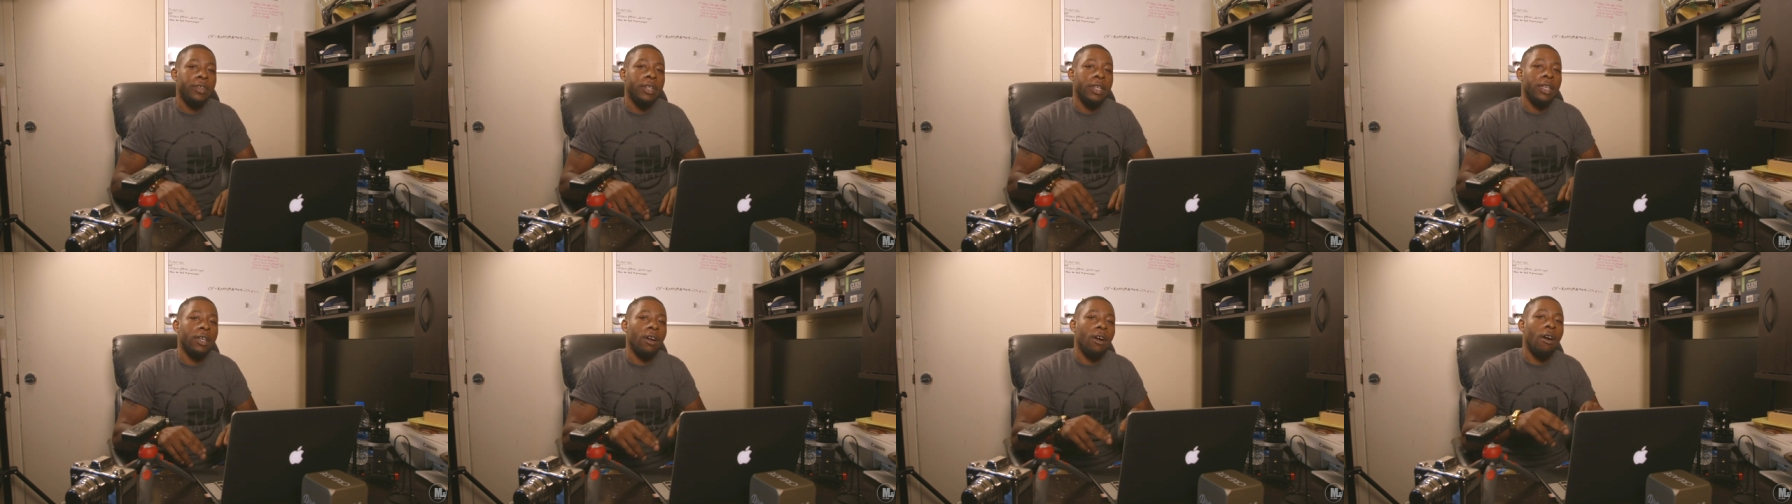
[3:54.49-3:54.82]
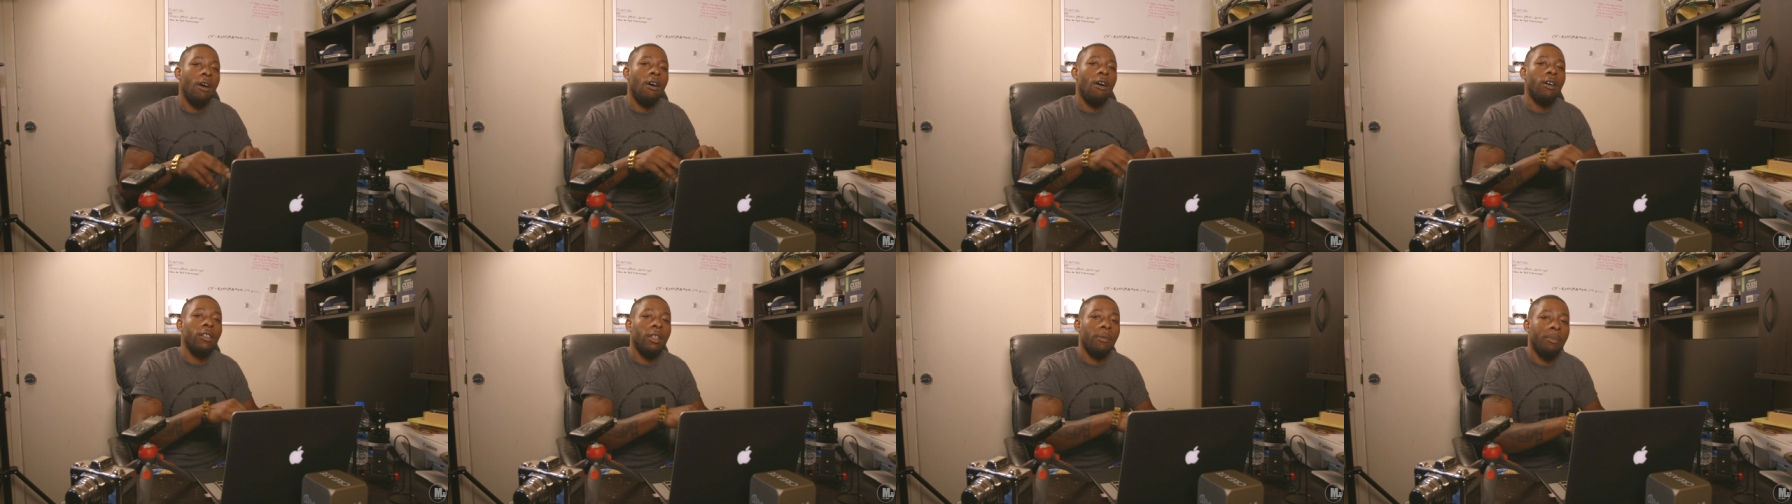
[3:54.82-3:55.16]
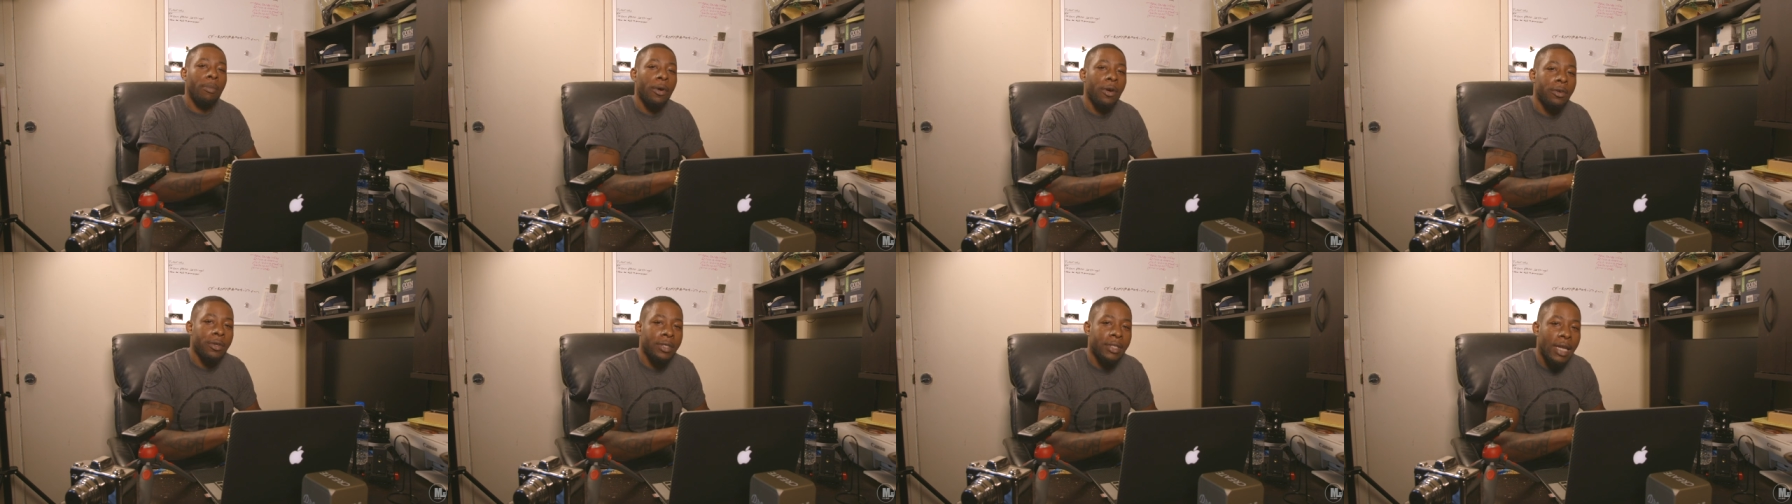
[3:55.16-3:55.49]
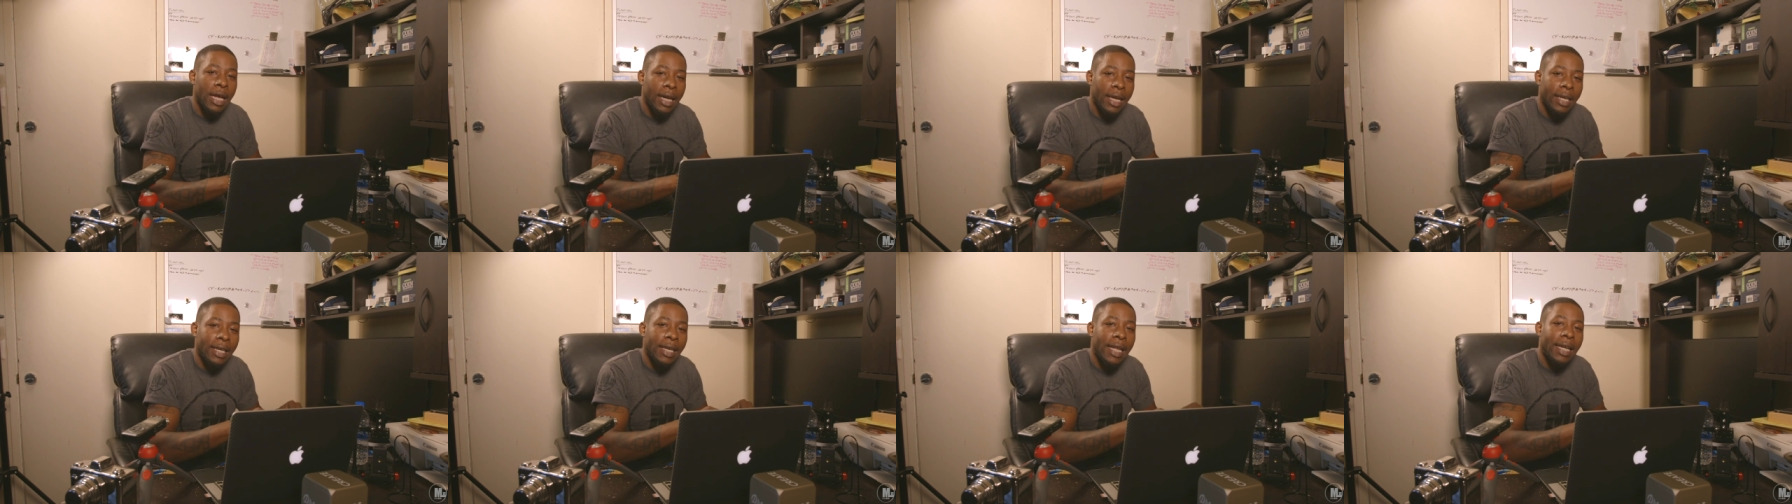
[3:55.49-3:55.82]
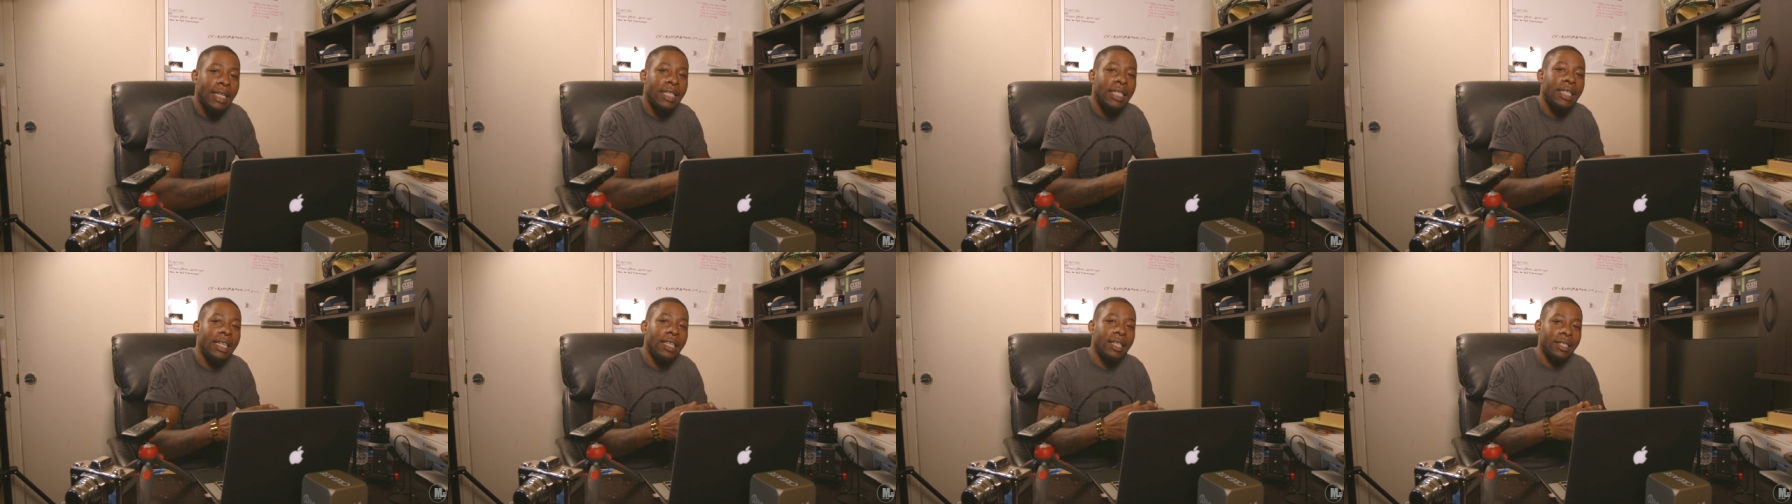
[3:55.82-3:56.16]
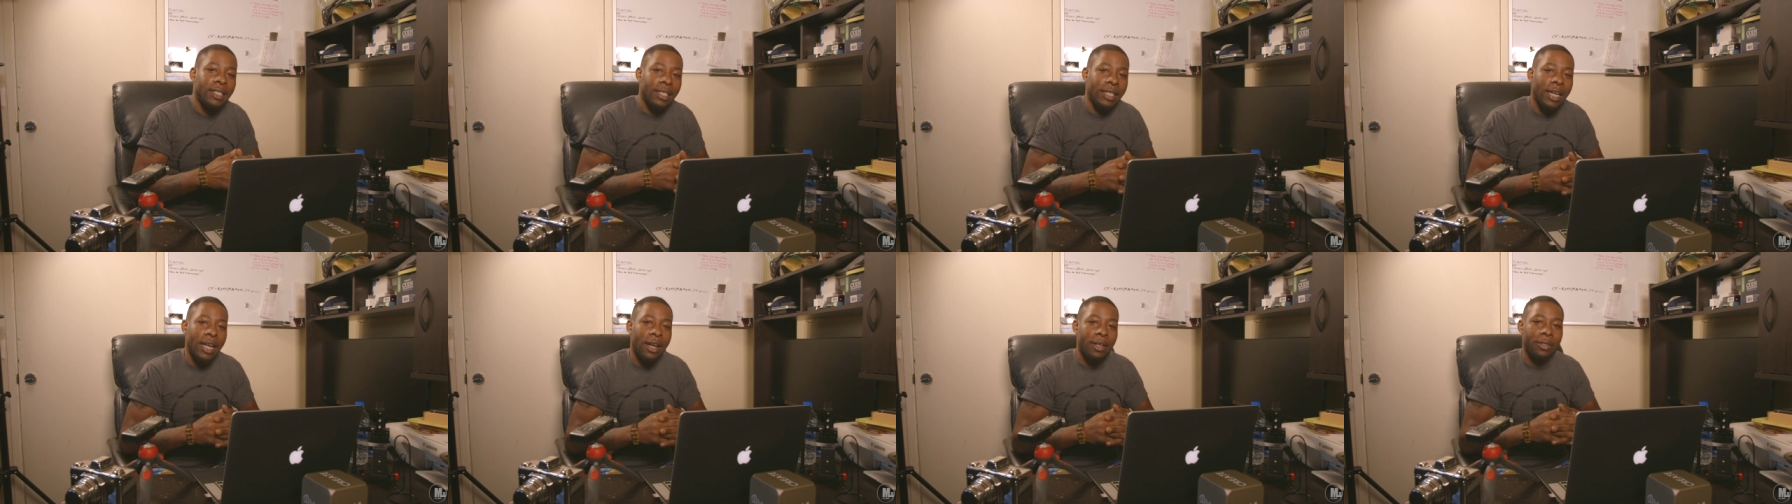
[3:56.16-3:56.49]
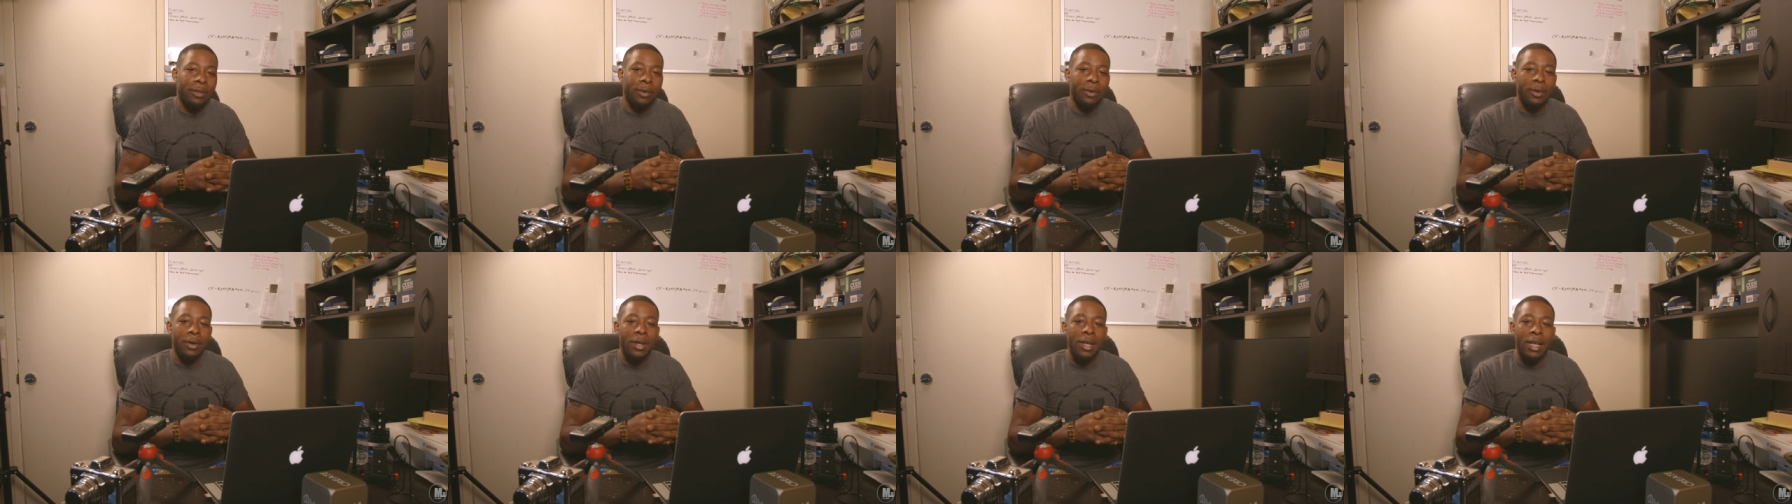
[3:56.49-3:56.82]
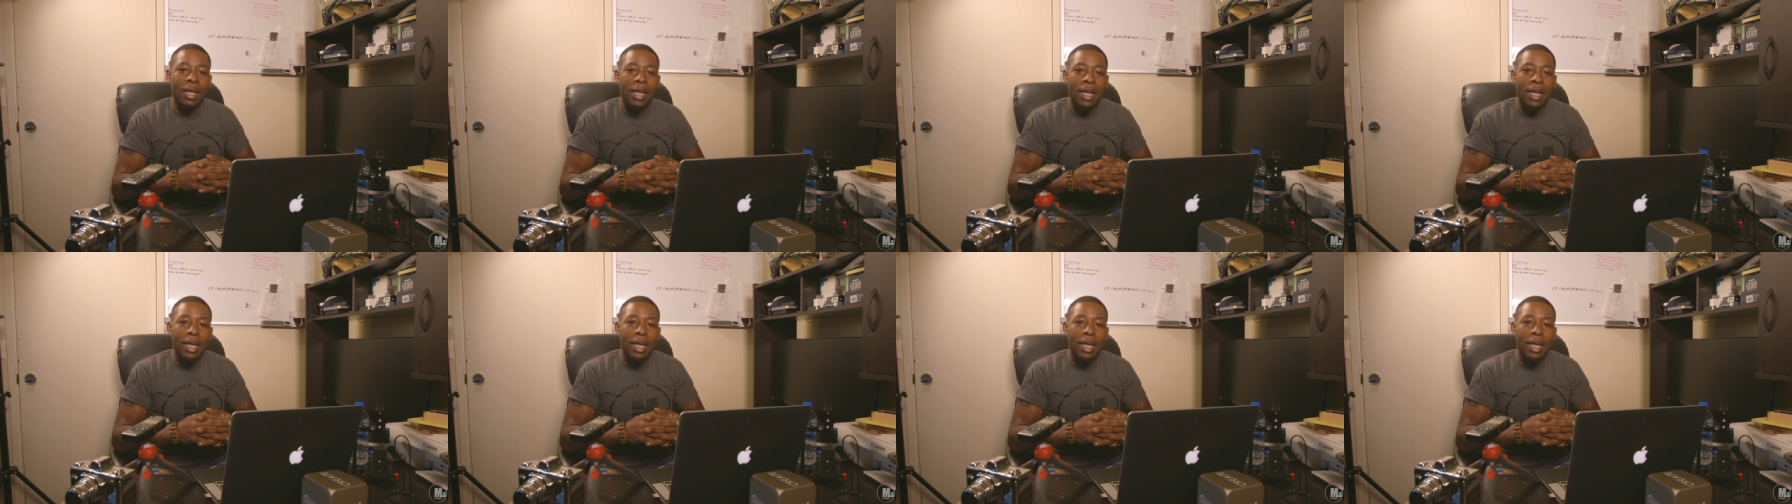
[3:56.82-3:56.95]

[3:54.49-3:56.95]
to call the person that connected us together